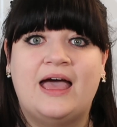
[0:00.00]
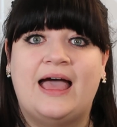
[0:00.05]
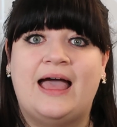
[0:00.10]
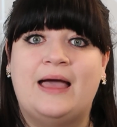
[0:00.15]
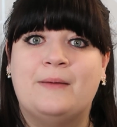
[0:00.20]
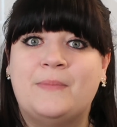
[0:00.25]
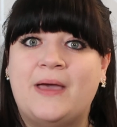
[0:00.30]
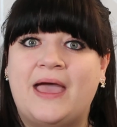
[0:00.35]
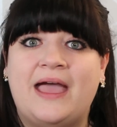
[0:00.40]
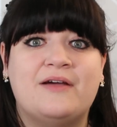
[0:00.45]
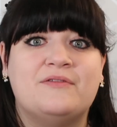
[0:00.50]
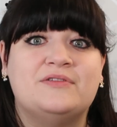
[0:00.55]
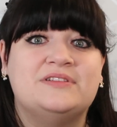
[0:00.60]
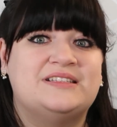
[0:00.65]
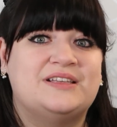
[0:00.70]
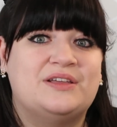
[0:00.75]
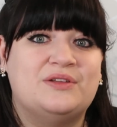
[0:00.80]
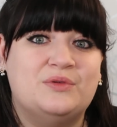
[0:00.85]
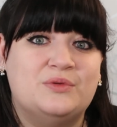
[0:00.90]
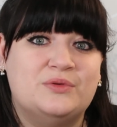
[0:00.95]
and
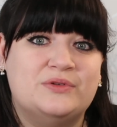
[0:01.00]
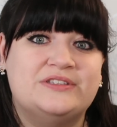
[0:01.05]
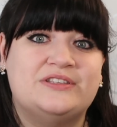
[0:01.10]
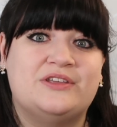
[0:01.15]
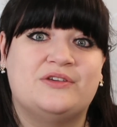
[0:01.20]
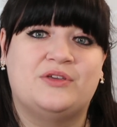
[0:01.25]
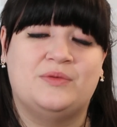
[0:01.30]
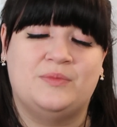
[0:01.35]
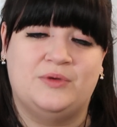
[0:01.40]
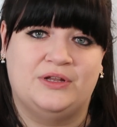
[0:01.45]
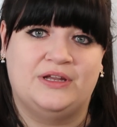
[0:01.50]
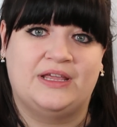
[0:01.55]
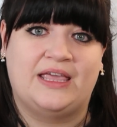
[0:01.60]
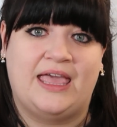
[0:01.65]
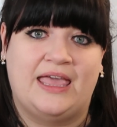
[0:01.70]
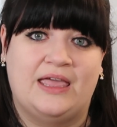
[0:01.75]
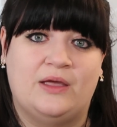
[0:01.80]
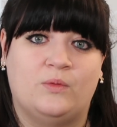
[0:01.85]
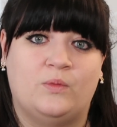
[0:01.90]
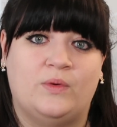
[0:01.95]
parents can also
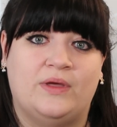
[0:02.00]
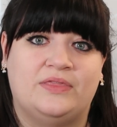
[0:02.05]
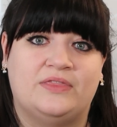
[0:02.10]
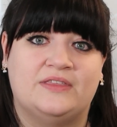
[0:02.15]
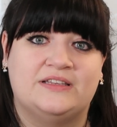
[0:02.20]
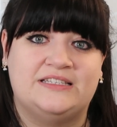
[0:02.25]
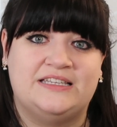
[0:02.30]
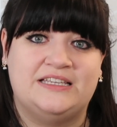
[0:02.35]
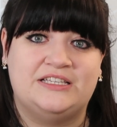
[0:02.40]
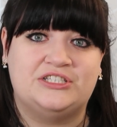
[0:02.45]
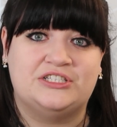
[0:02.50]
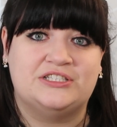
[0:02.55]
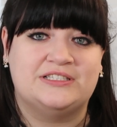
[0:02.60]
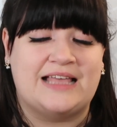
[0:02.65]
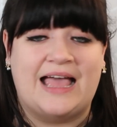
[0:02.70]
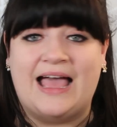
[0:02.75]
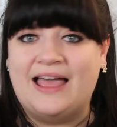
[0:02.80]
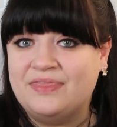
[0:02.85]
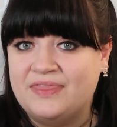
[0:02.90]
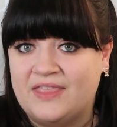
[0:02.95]
communicate with the teachers
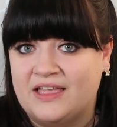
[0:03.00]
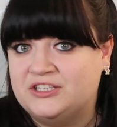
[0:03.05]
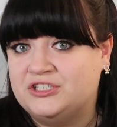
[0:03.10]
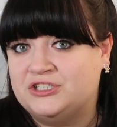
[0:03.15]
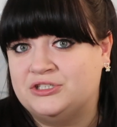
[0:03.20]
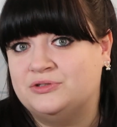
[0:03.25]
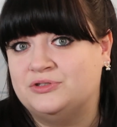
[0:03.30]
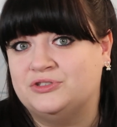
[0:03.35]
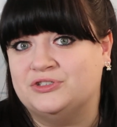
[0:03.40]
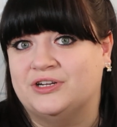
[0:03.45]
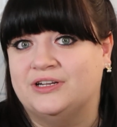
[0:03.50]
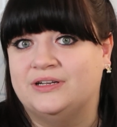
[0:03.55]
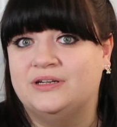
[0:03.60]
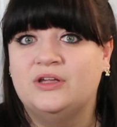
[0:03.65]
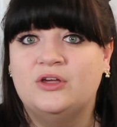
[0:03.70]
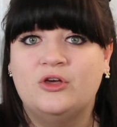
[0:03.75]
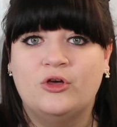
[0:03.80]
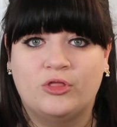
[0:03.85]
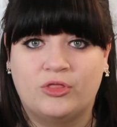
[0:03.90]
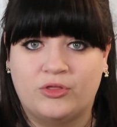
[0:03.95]
and their children
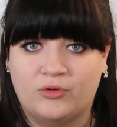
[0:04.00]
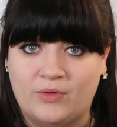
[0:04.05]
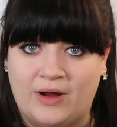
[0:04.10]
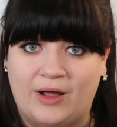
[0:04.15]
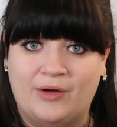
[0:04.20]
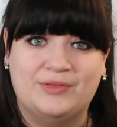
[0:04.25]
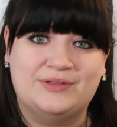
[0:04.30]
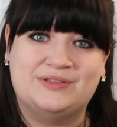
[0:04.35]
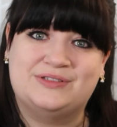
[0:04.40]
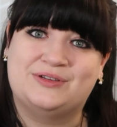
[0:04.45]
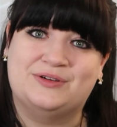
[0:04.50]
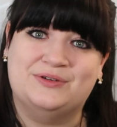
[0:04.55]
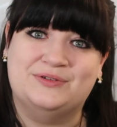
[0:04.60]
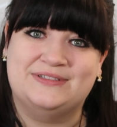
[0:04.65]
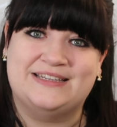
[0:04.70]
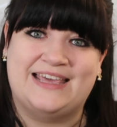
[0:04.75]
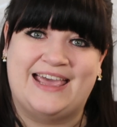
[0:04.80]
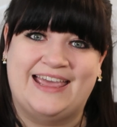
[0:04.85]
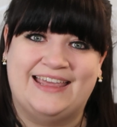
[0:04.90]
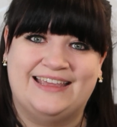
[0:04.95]
throughout the school
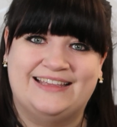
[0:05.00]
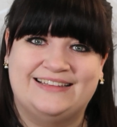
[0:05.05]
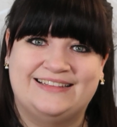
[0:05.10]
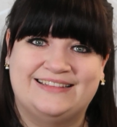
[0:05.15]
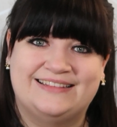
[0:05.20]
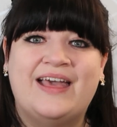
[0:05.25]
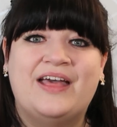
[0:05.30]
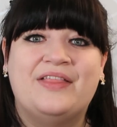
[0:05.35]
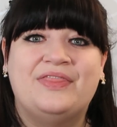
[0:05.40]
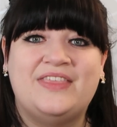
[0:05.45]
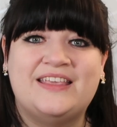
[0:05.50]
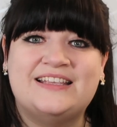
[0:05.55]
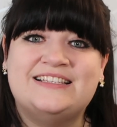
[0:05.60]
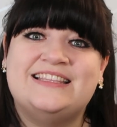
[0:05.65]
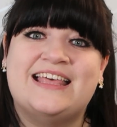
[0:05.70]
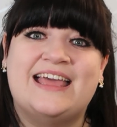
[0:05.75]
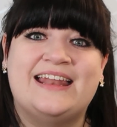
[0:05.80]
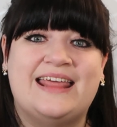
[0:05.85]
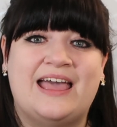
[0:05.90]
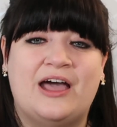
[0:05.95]
day. This
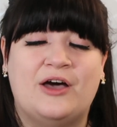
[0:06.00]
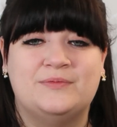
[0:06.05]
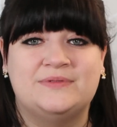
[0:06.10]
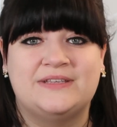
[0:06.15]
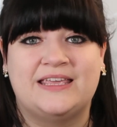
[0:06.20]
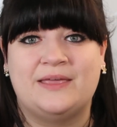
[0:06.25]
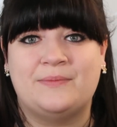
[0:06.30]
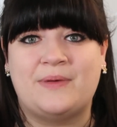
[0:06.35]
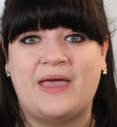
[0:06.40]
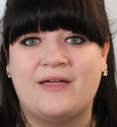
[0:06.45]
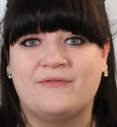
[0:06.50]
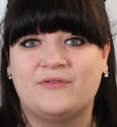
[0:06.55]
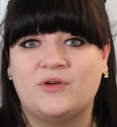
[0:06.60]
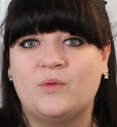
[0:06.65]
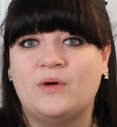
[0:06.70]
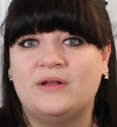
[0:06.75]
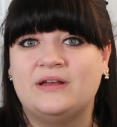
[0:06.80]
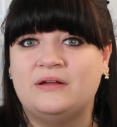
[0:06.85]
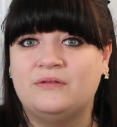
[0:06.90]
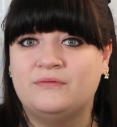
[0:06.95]
then helps keep
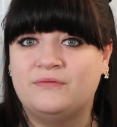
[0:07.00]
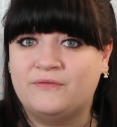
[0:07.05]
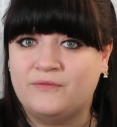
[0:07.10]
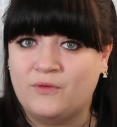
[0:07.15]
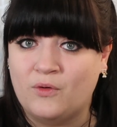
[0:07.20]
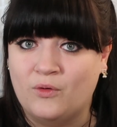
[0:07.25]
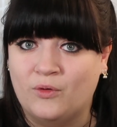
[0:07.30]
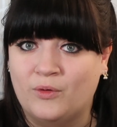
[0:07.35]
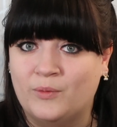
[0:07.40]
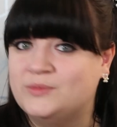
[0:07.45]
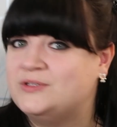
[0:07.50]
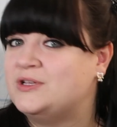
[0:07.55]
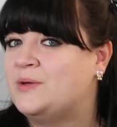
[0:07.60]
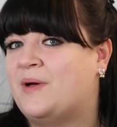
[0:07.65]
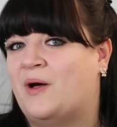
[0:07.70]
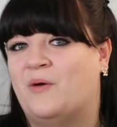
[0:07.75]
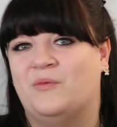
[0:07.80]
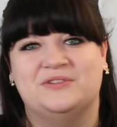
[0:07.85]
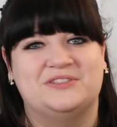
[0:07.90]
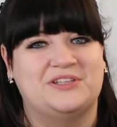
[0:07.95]
everyone informed
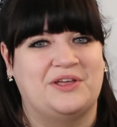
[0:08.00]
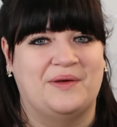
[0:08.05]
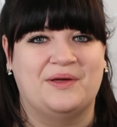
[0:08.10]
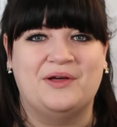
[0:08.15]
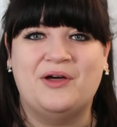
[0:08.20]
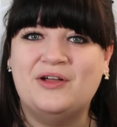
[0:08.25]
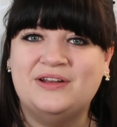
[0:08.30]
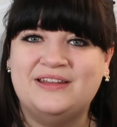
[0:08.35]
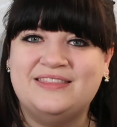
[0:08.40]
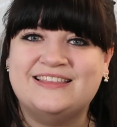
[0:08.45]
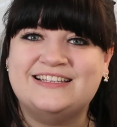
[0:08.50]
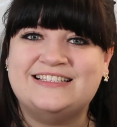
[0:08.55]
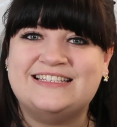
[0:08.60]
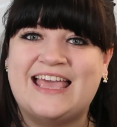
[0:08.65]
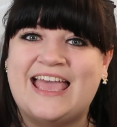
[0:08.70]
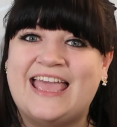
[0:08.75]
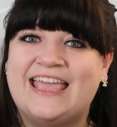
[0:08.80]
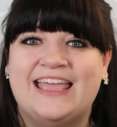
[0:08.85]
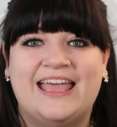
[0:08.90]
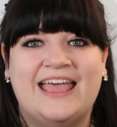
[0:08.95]
about what's going on in the
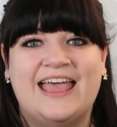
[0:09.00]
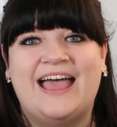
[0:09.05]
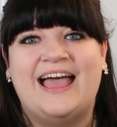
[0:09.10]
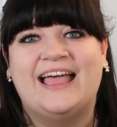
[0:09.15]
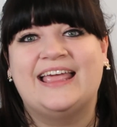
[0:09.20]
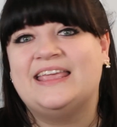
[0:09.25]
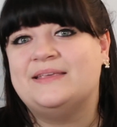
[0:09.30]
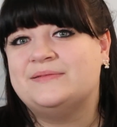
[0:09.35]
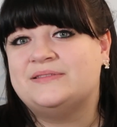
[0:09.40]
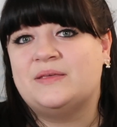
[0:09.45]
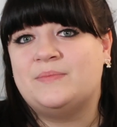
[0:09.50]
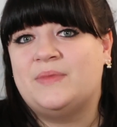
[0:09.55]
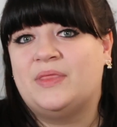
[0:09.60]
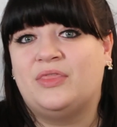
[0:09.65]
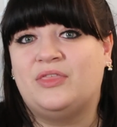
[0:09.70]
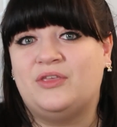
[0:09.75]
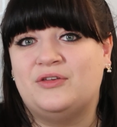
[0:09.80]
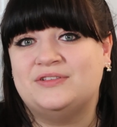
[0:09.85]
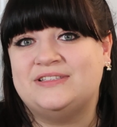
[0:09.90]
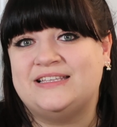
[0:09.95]
day and keeps them
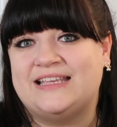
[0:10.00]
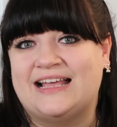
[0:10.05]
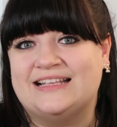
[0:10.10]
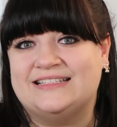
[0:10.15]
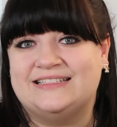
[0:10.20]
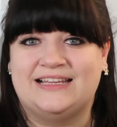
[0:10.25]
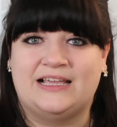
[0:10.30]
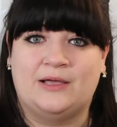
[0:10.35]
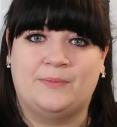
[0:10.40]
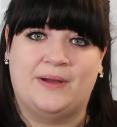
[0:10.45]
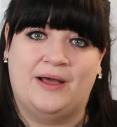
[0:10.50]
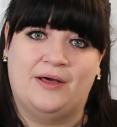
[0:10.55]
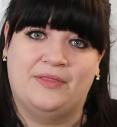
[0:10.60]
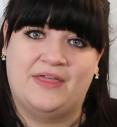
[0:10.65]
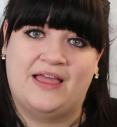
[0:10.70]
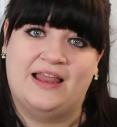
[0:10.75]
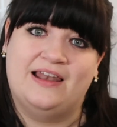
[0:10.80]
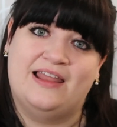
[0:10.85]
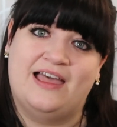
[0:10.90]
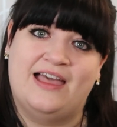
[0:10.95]
enthusiastic about
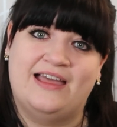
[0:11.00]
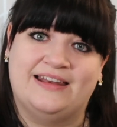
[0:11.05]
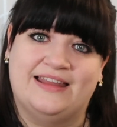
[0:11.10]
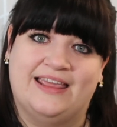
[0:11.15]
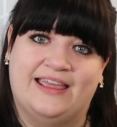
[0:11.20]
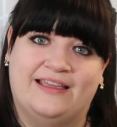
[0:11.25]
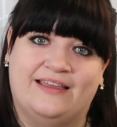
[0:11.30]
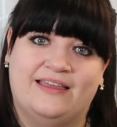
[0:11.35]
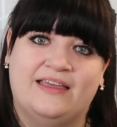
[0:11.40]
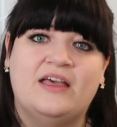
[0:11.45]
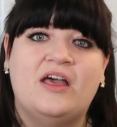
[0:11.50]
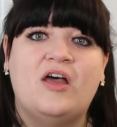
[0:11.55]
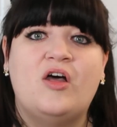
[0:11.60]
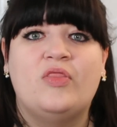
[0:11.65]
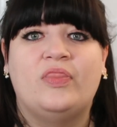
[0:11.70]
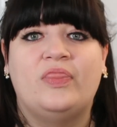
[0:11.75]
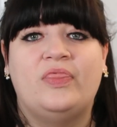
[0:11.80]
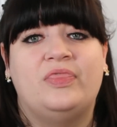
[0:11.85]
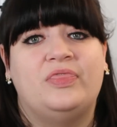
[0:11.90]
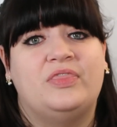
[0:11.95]
their learning.
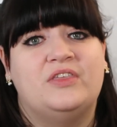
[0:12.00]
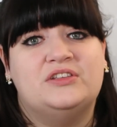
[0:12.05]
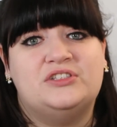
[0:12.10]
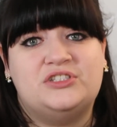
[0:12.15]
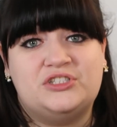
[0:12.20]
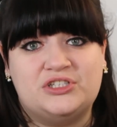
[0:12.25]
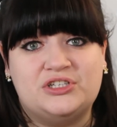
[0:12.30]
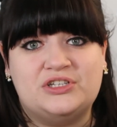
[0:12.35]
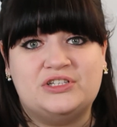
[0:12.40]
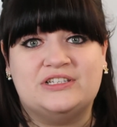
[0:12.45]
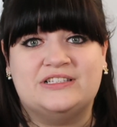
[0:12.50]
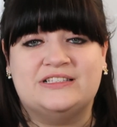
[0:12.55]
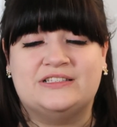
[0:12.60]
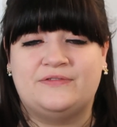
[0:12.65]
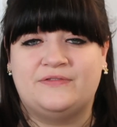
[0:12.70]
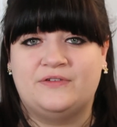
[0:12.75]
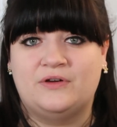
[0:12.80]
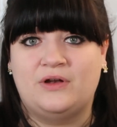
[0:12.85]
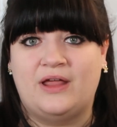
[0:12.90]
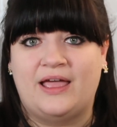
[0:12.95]
The students
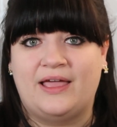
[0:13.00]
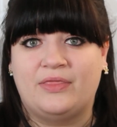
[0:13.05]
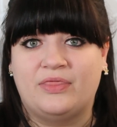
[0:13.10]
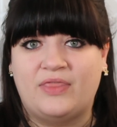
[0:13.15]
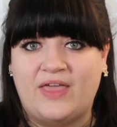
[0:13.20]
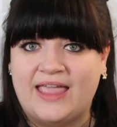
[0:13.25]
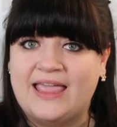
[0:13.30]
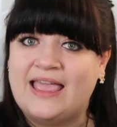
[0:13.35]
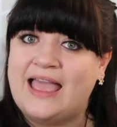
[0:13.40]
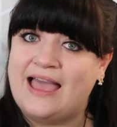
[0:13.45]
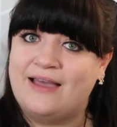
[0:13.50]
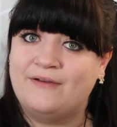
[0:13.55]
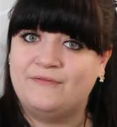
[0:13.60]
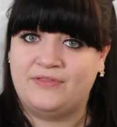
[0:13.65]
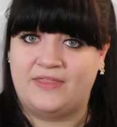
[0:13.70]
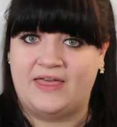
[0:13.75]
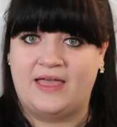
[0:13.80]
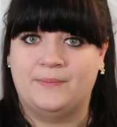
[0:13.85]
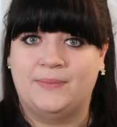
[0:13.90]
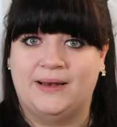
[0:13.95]
feel like they have
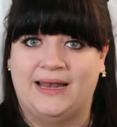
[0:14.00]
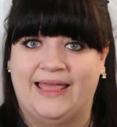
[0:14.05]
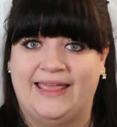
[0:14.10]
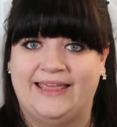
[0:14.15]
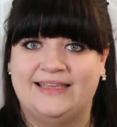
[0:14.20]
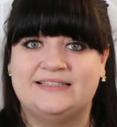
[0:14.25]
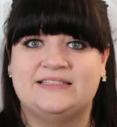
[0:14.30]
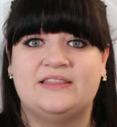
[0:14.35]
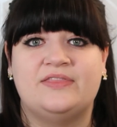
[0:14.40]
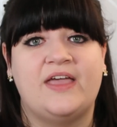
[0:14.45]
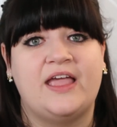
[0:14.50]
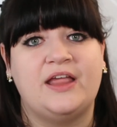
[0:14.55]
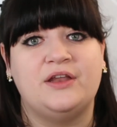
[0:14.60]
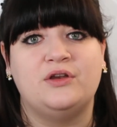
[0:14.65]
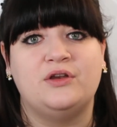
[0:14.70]
their place, they